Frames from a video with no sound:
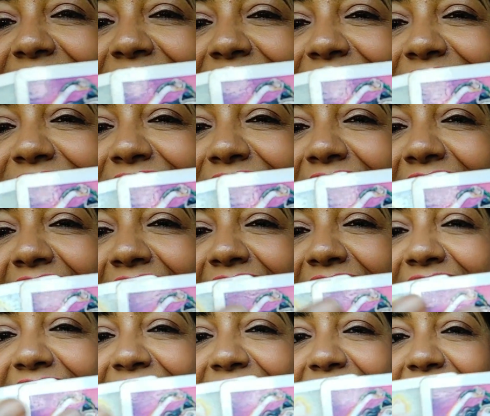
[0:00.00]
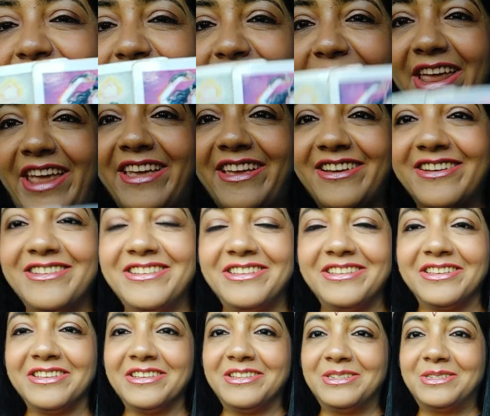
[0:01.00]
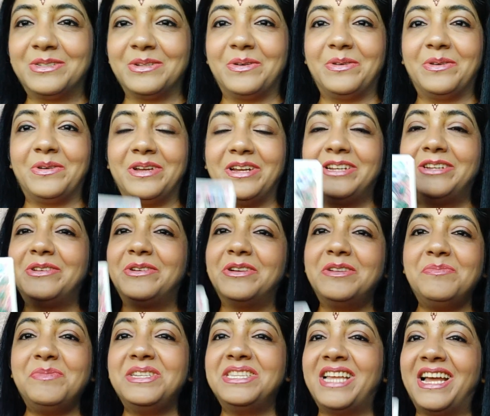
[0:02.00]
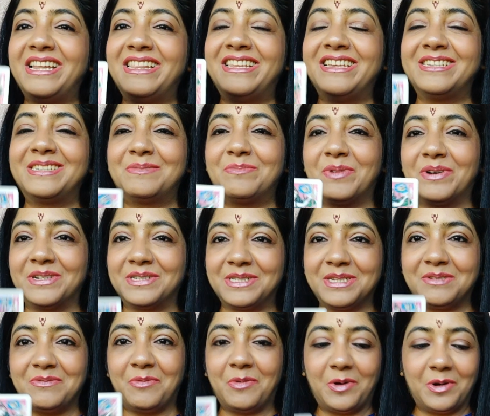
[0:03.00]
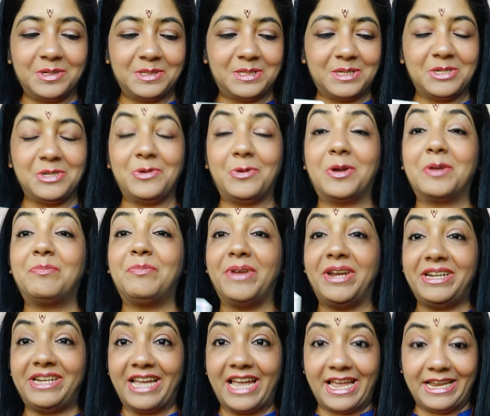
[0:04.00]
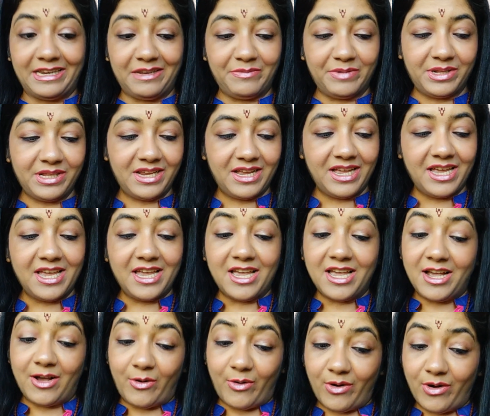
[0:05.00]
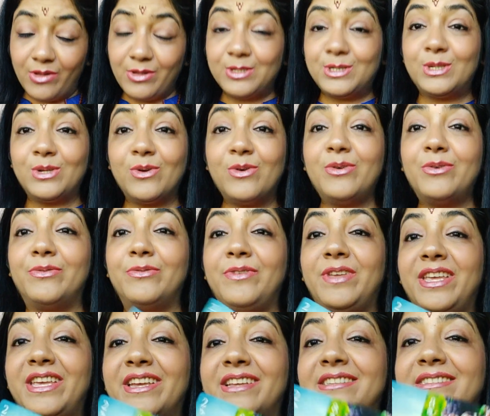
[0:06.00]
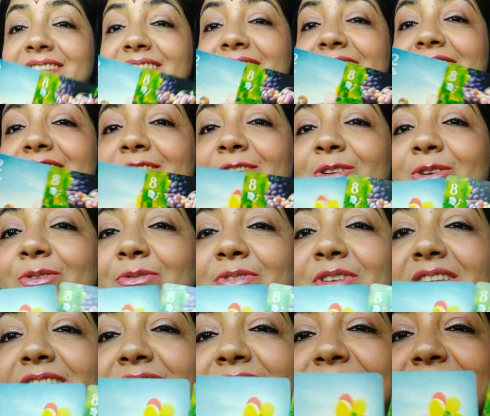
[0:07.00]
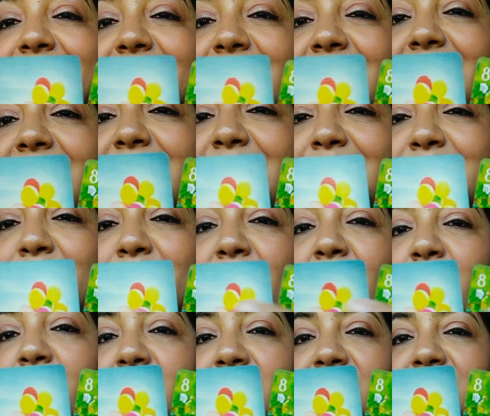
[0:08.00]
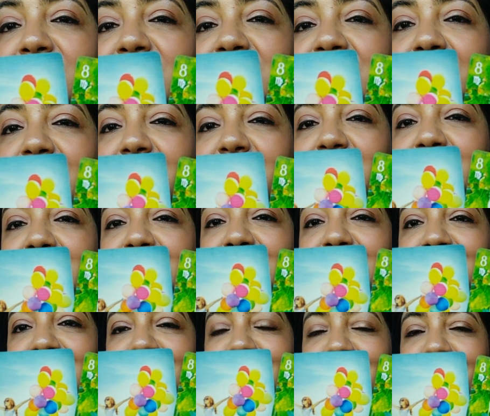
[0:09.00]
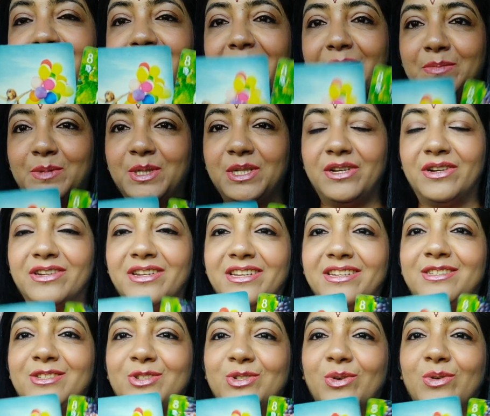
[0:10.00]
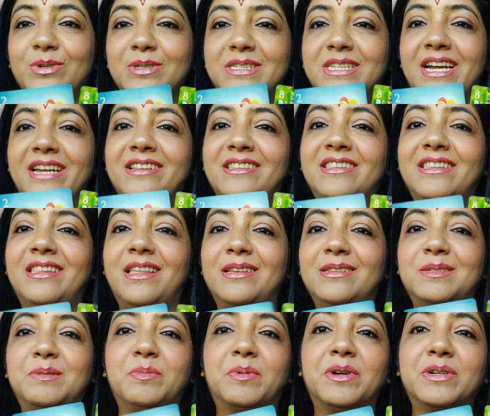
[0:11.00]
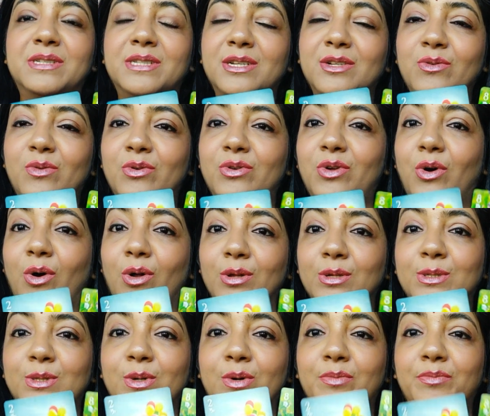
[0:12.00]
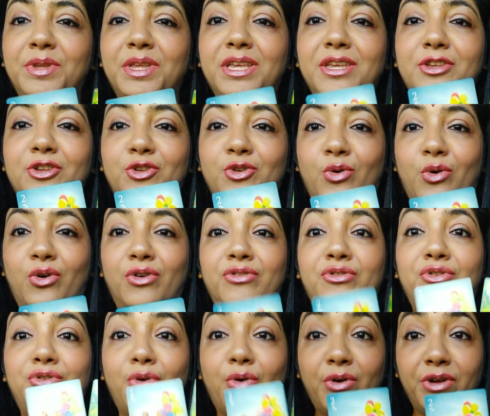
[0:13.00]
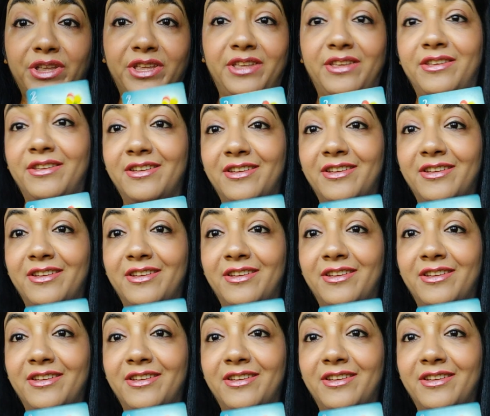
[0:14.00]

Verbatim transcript: a snake in her neck. So it could be that this person was your pet animal. Also, we can see, you know, we see these bubbles here, we see these grapes here. It shows that this person could also be your toy